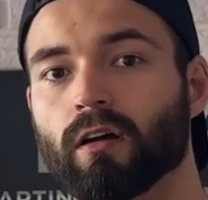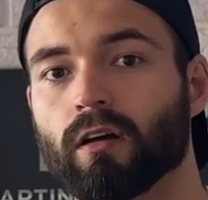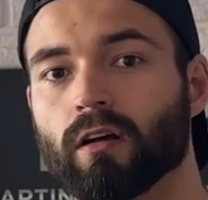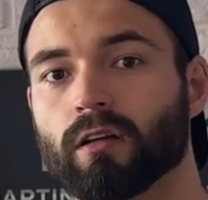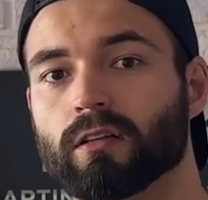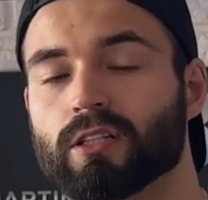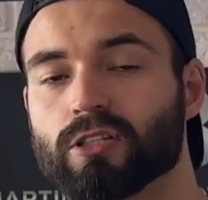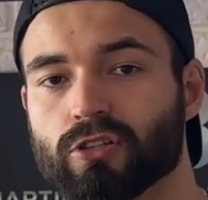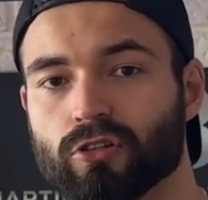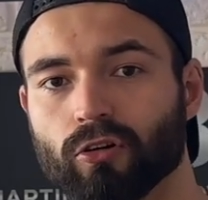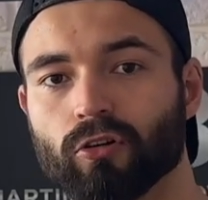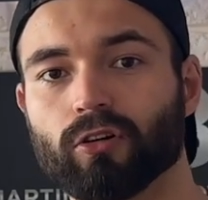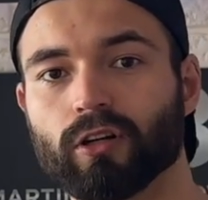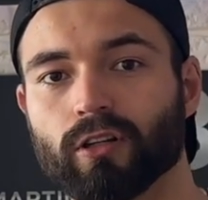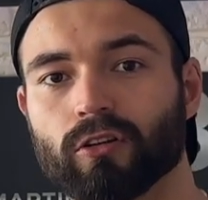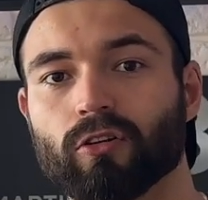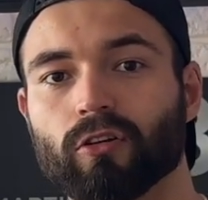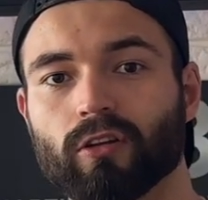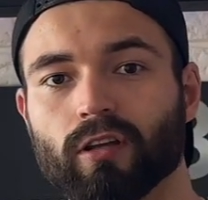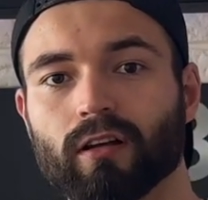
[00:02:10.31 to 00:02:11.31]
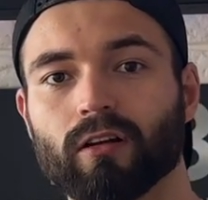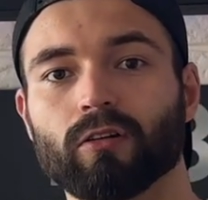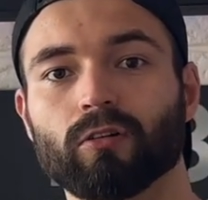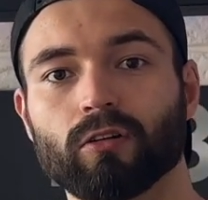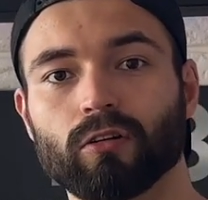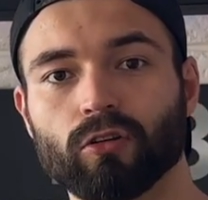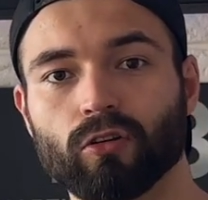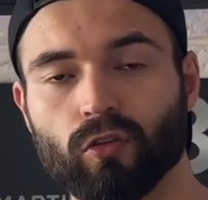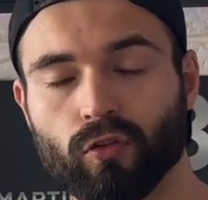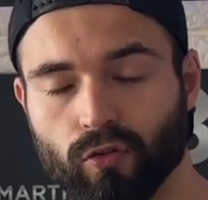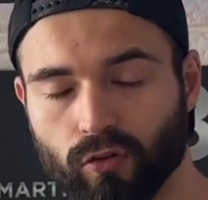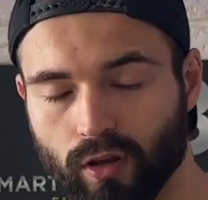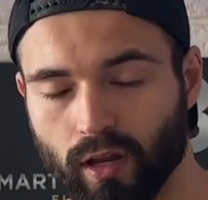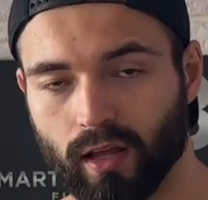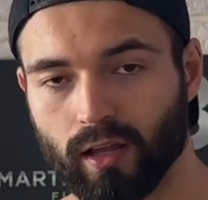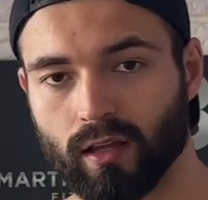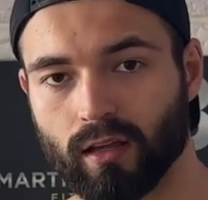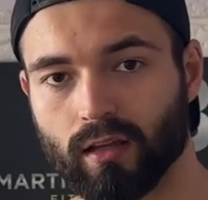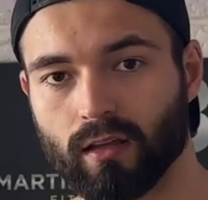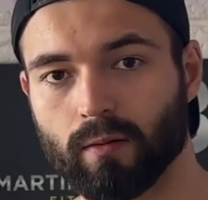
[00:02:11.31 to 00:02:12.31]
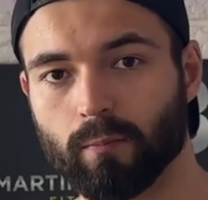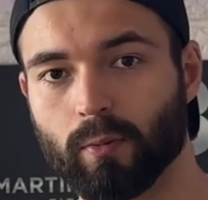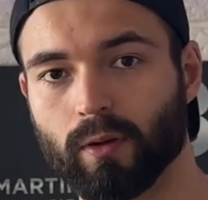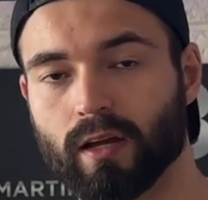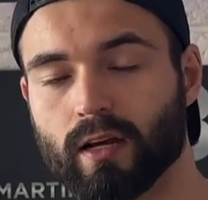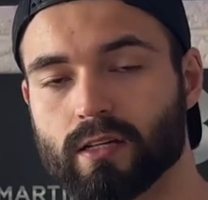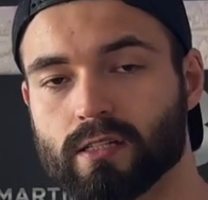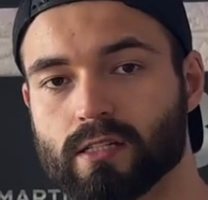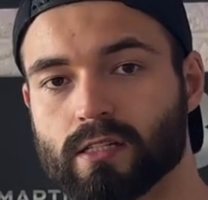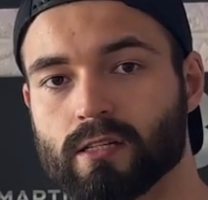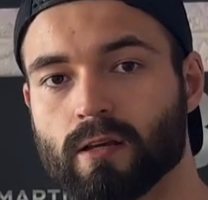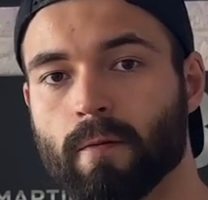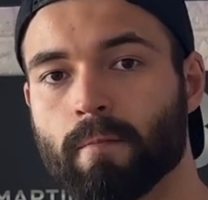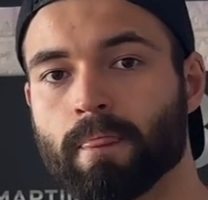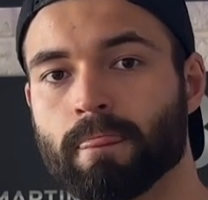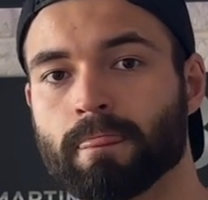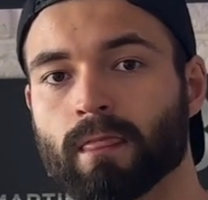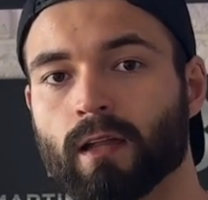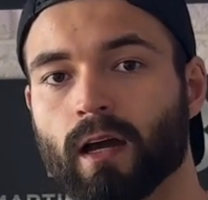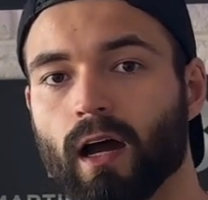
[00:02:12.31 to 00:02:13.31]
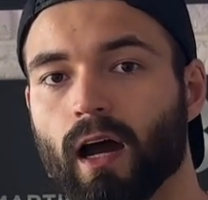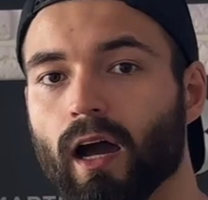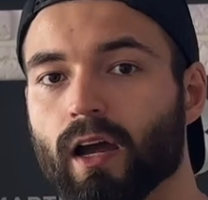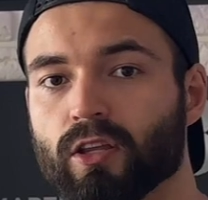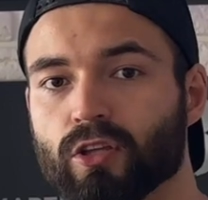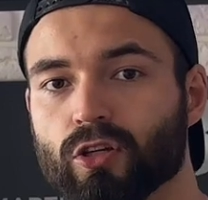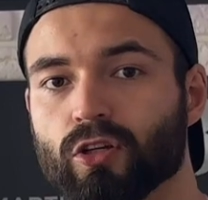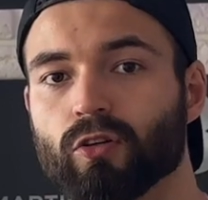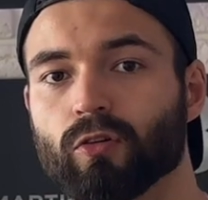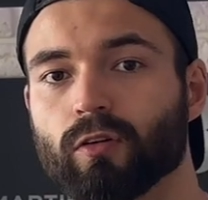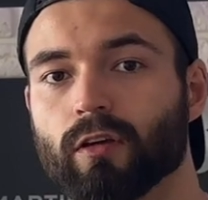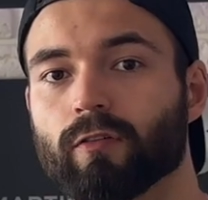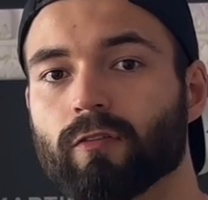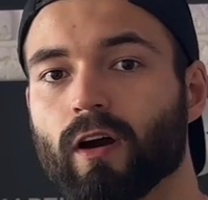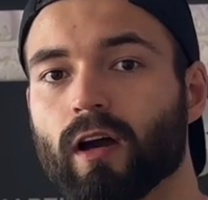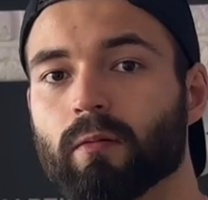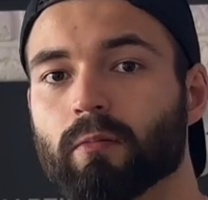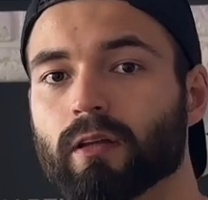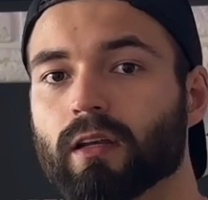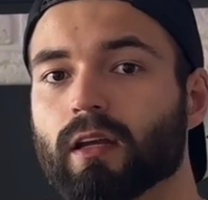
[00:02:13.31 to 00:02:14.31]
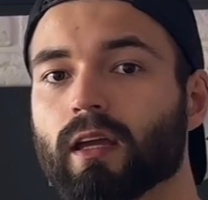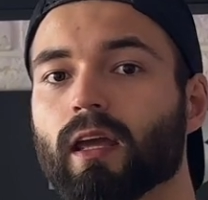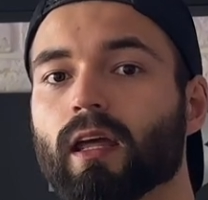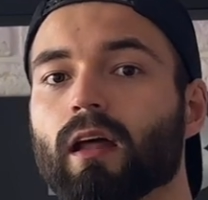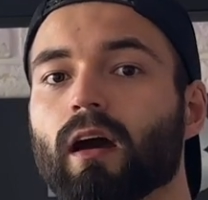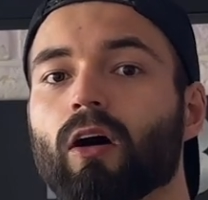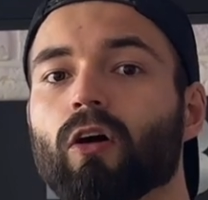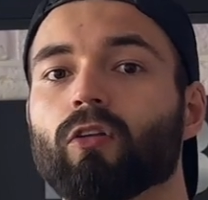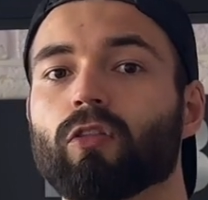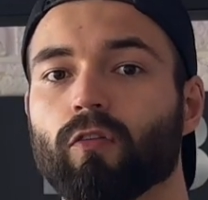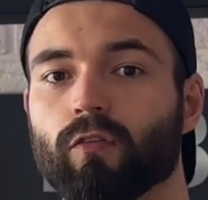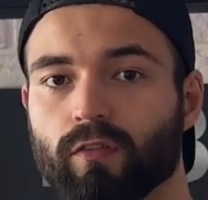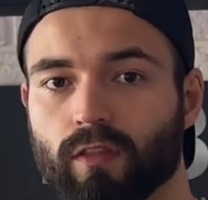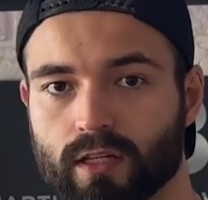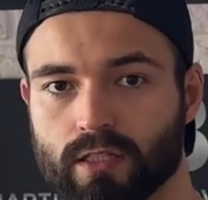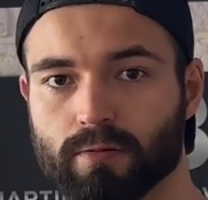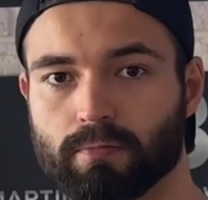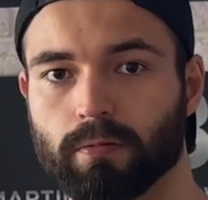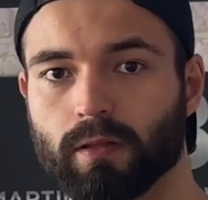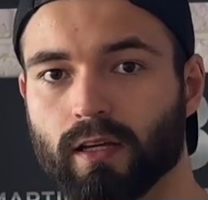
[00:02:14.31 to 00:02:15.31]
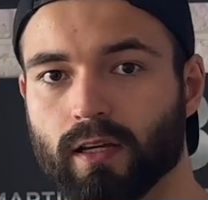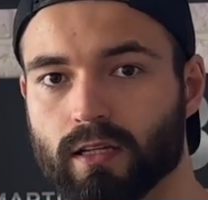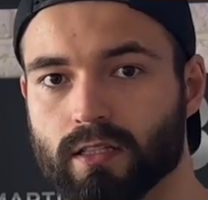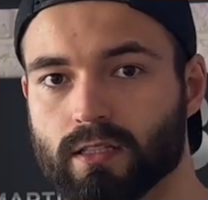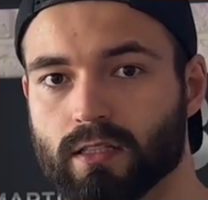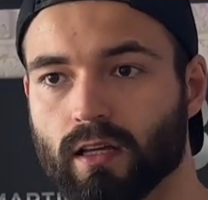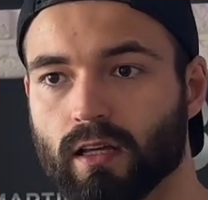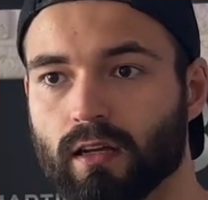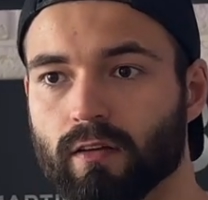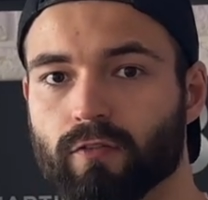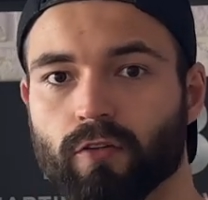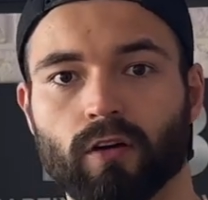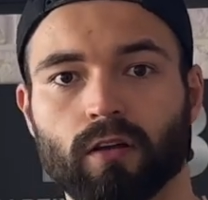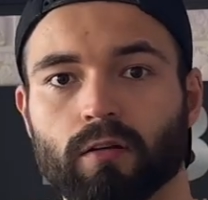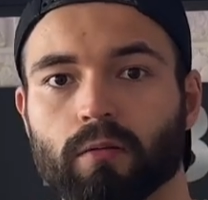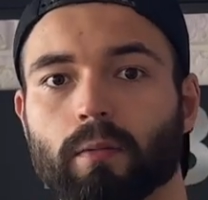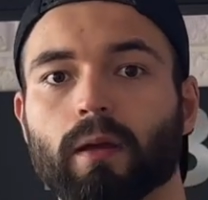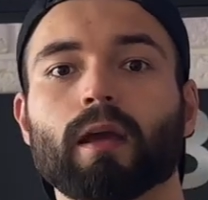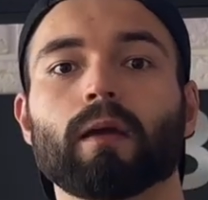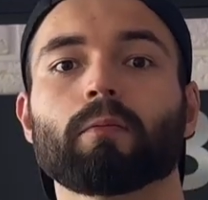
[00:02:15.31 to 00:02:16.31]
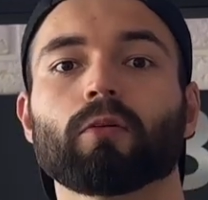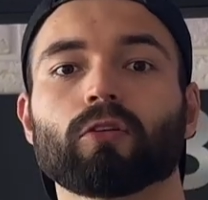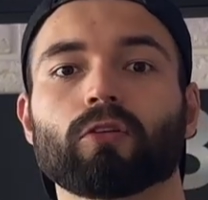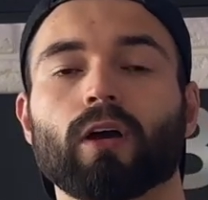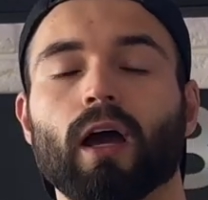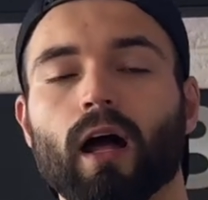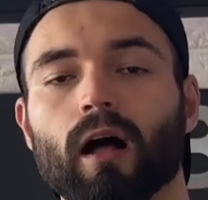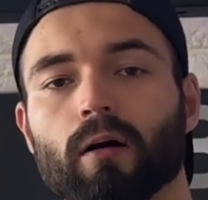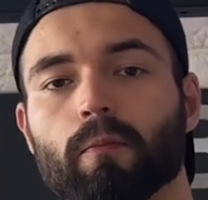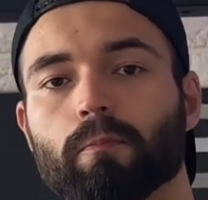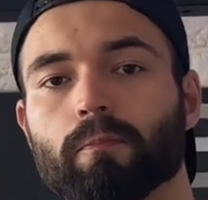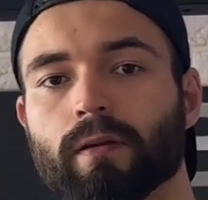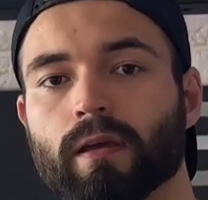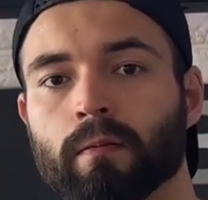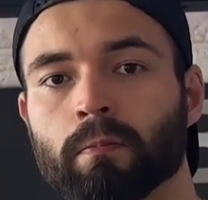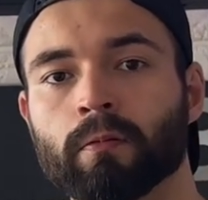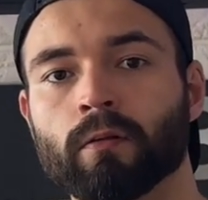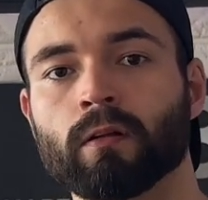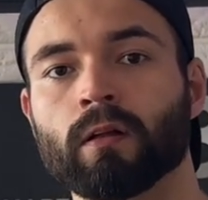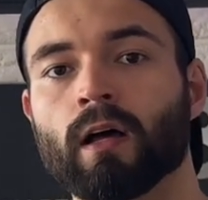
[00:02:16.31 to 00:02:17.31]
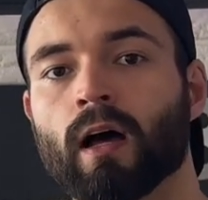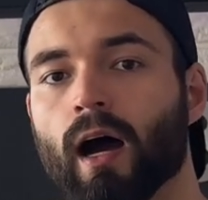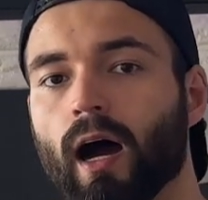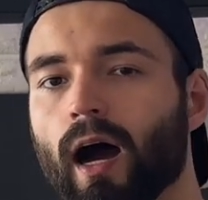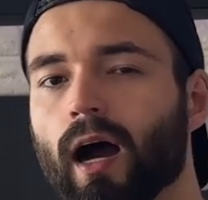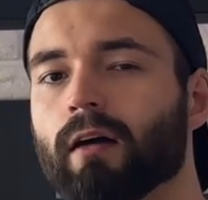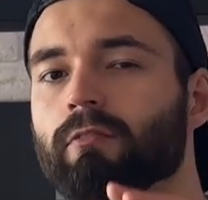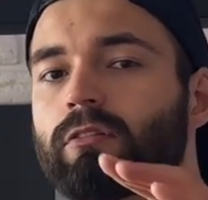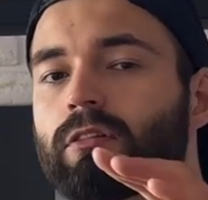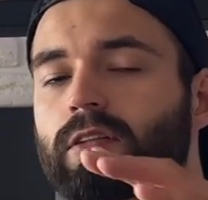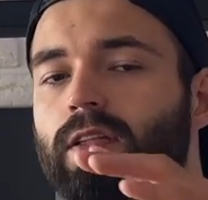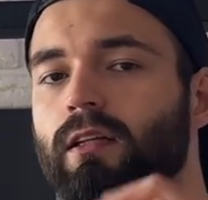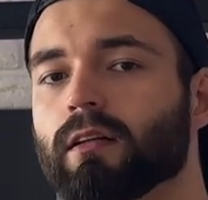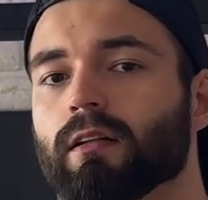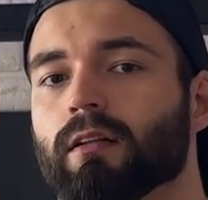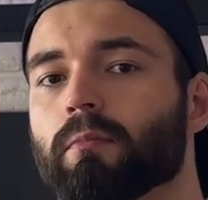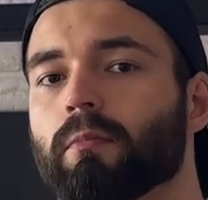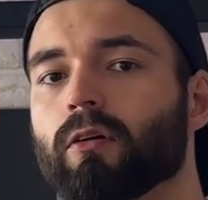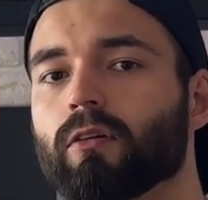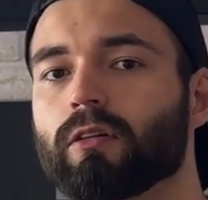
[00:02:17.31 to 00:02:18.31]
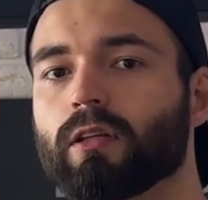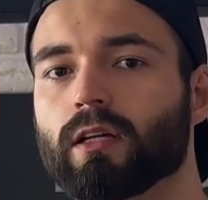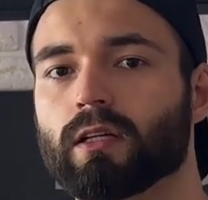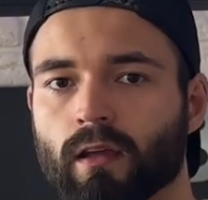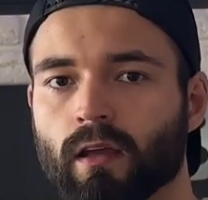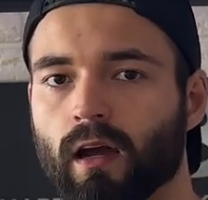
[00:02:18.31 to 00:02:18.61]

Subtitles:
the story to tell today, because I knew if I'm going to get out of this place and if I'm going to be able to help people, I will tell about this.